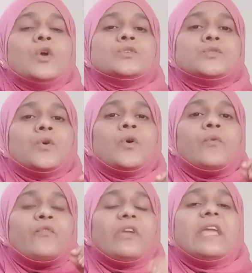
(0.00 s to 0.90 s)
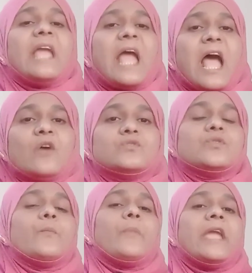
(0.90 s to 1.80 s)
So we have
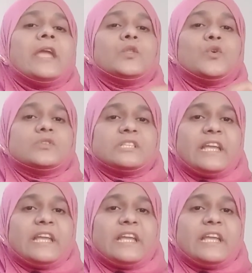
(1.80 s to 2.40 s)
to make those